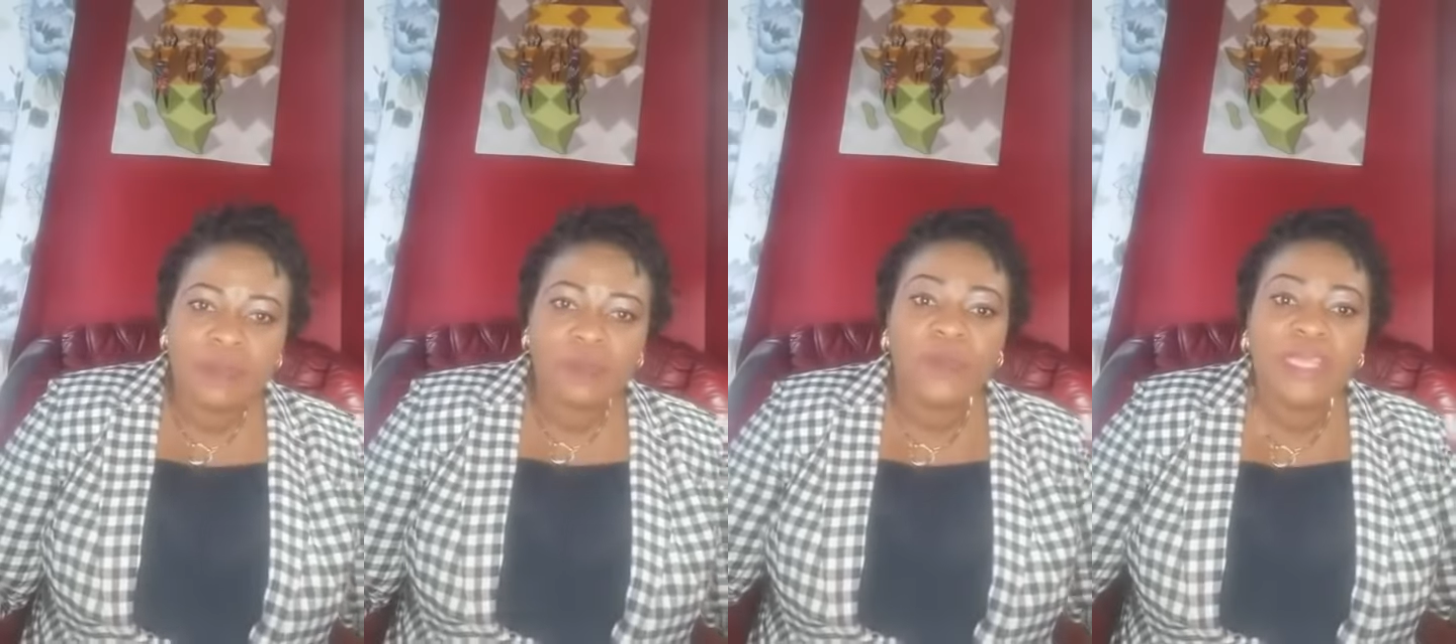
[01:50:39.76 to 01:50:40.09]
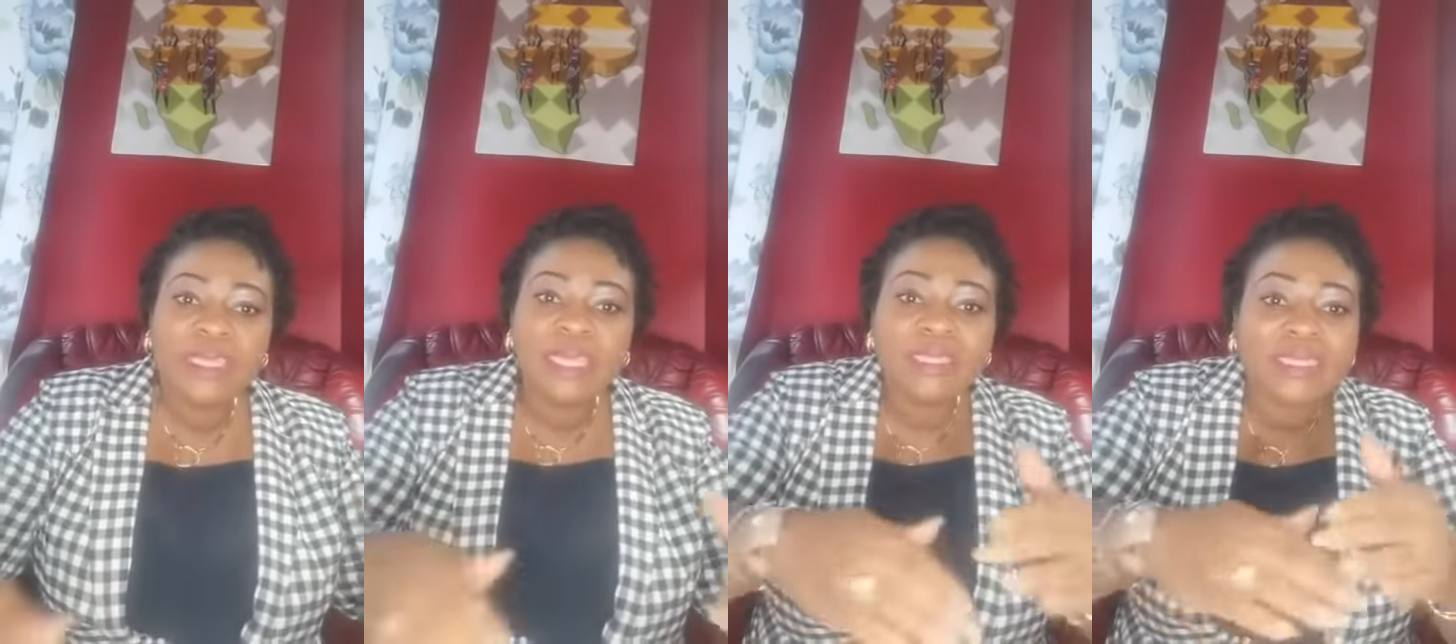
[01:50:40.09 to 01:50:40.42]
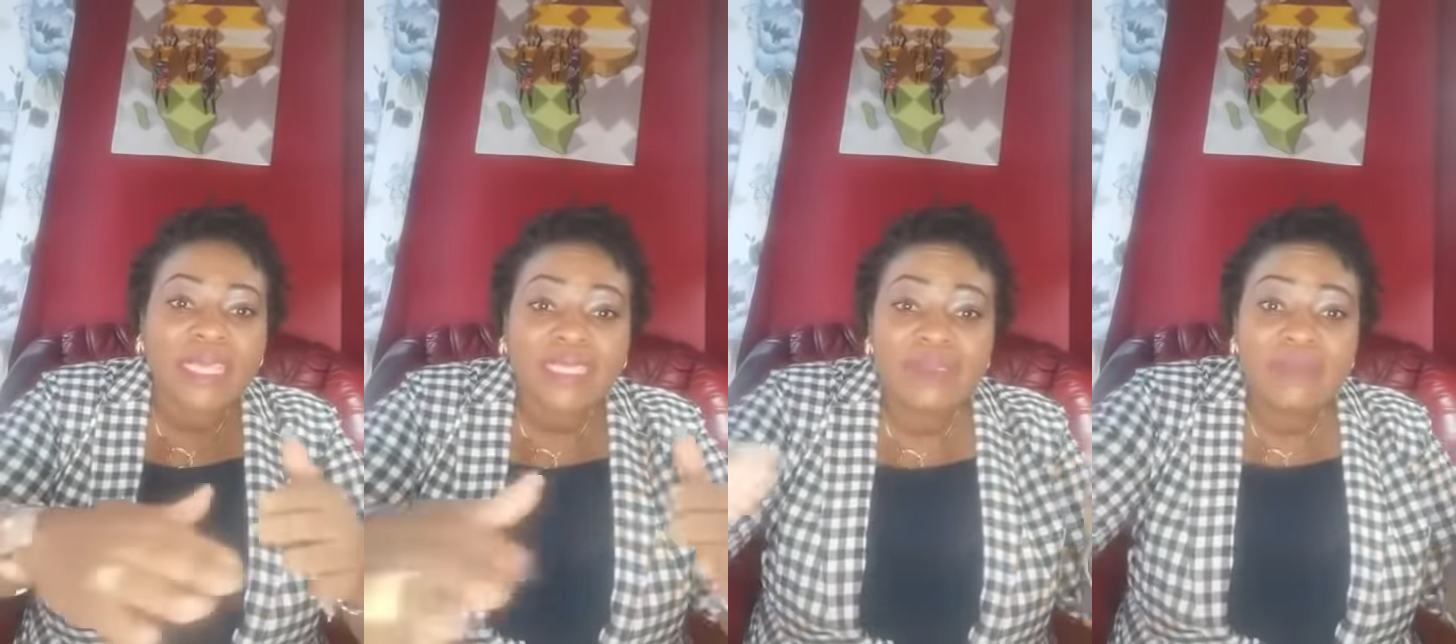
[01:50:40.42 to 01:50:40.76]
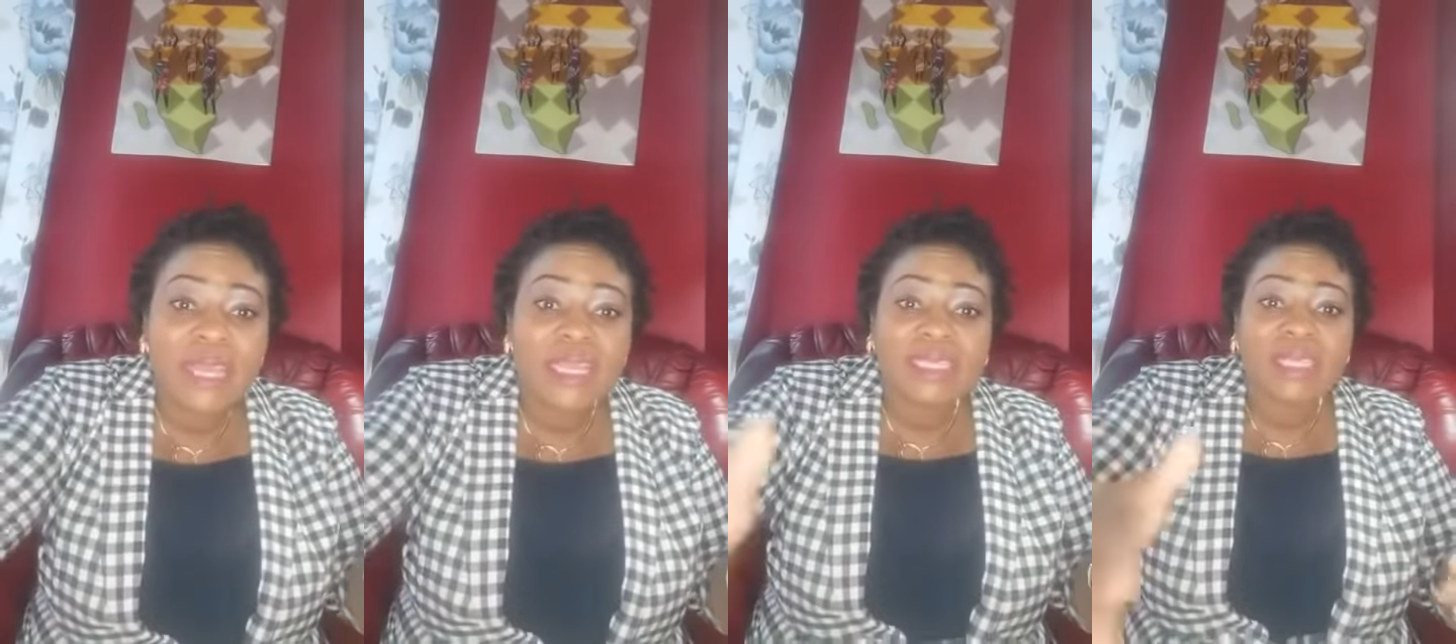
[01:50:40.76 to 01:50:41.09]
Within 30
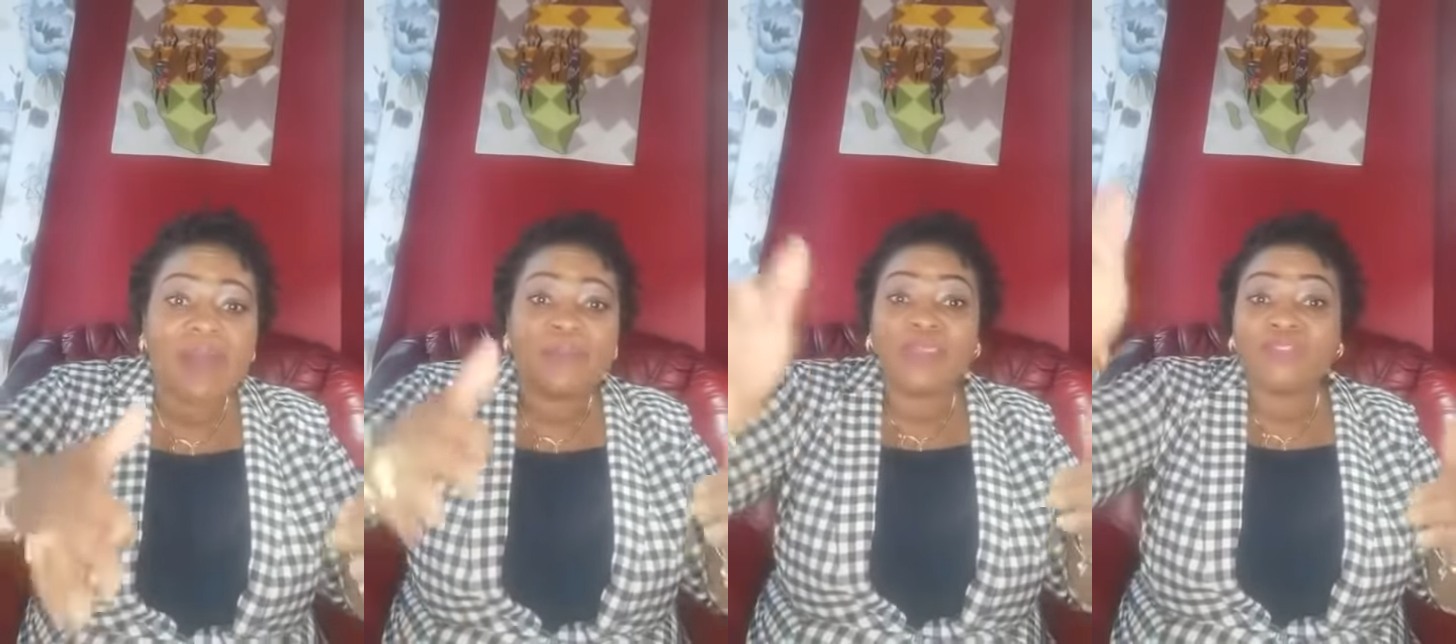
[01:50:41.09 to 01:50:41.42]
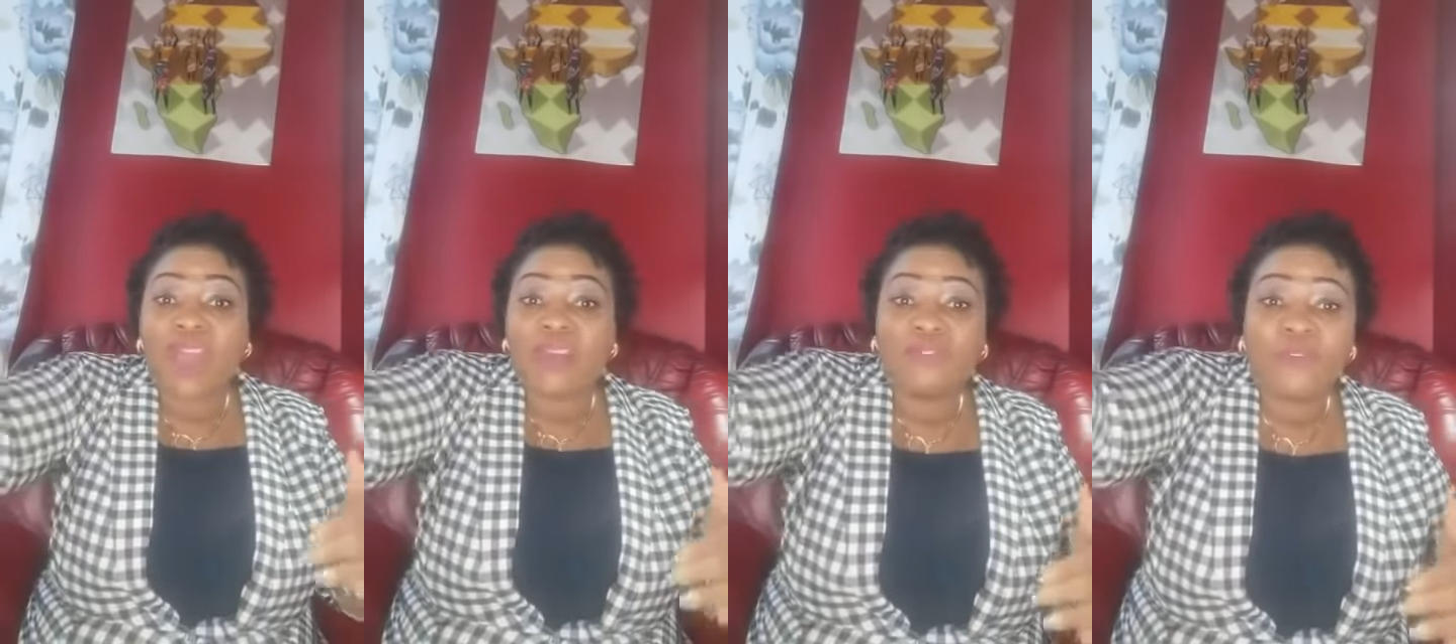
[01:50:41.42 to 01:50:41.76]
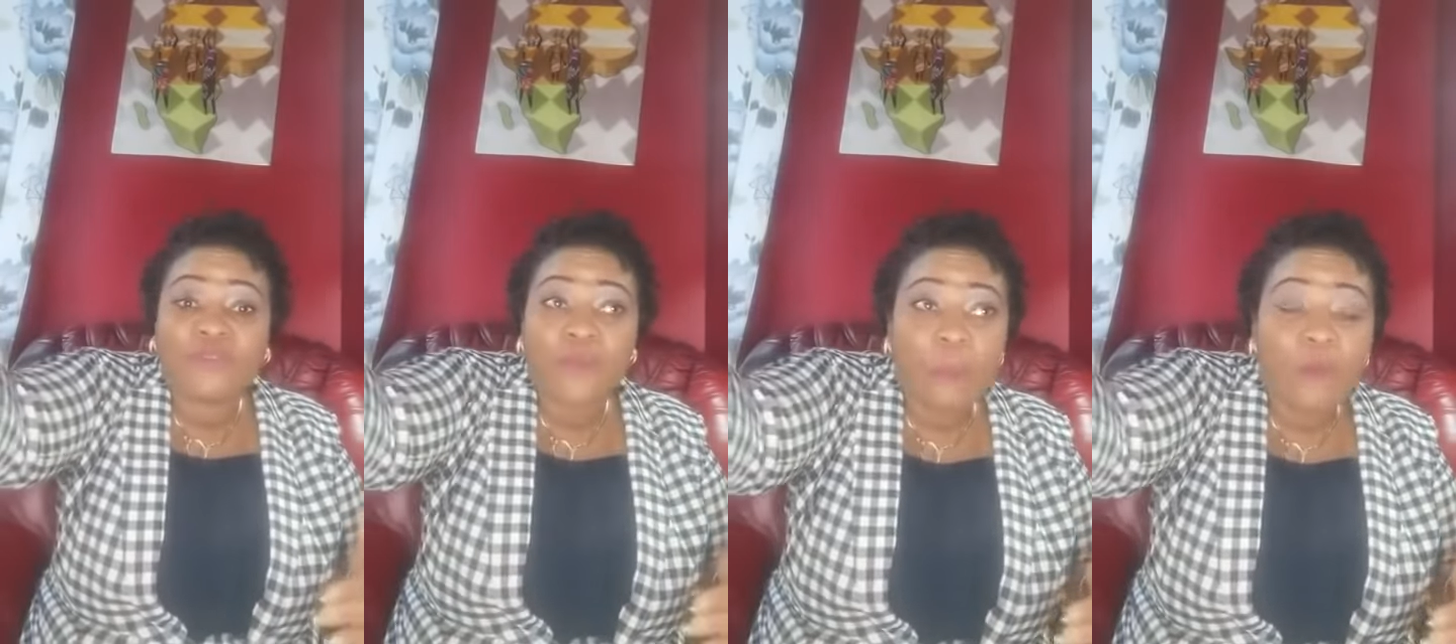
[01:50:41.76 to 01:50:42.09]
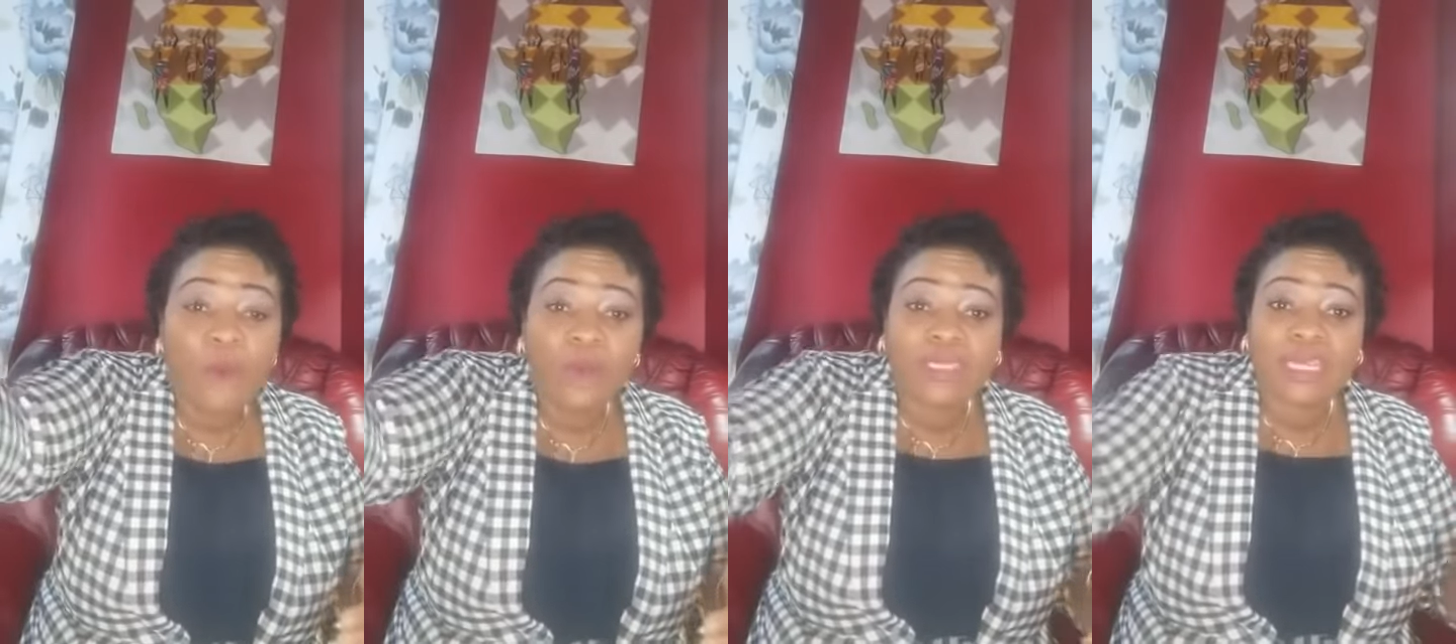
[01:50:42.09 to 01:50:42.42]
minutes, now I may drive from a
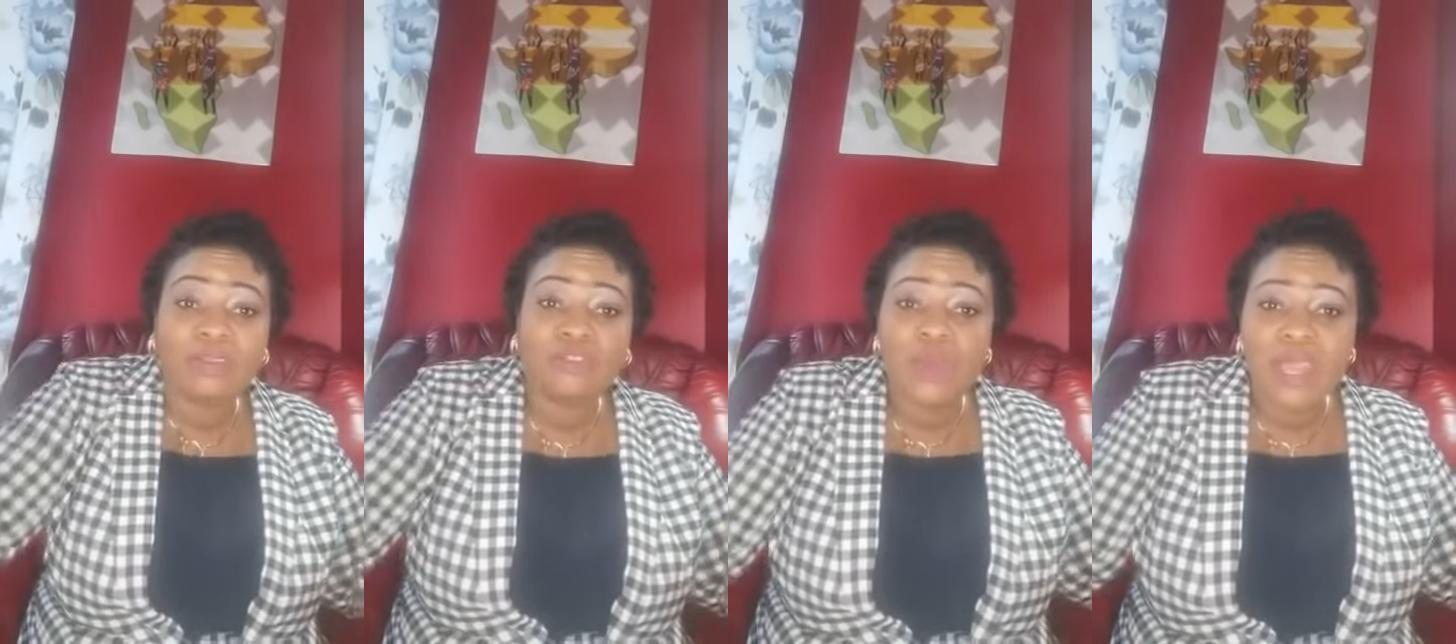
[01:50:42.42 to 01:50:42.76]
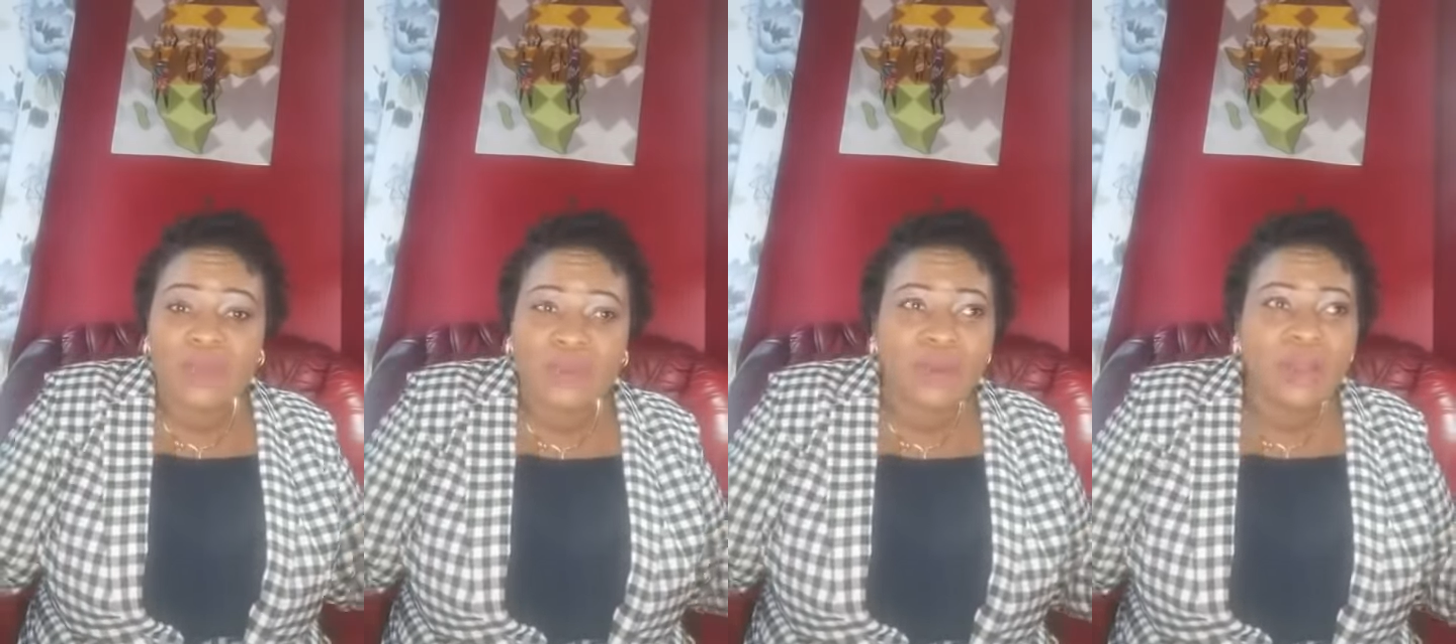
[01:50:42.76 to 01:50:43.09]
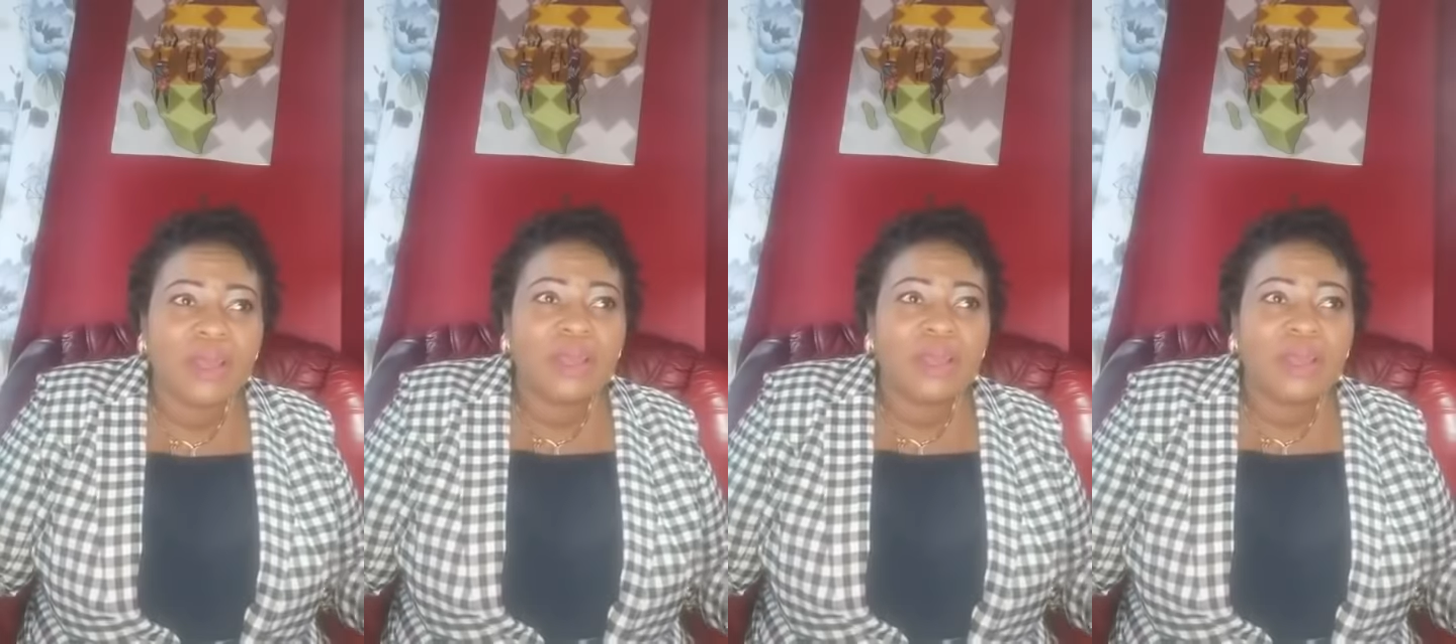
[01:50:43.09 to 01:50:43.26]
hotel to a you know.